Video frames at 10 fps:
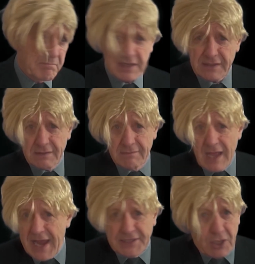but
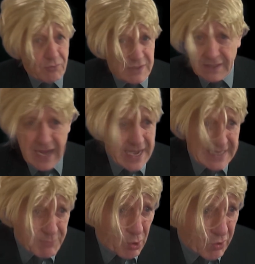I don't
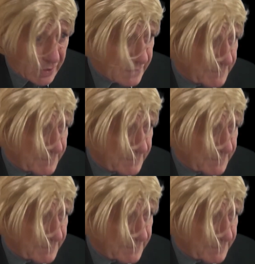anymore.